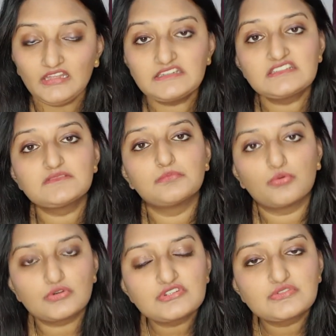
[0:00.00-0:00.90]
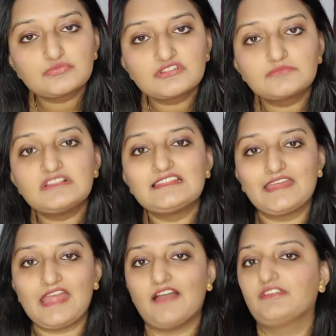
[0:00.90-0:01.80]
it is more suitable
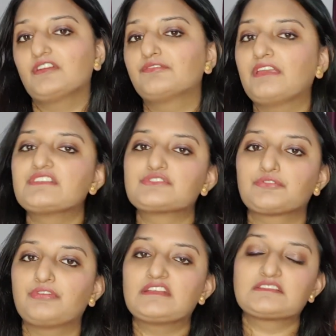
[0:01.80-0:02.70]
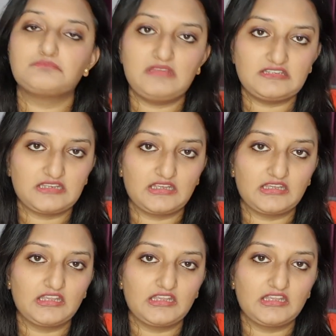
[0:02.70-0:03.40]
than having a face-to-face meeting.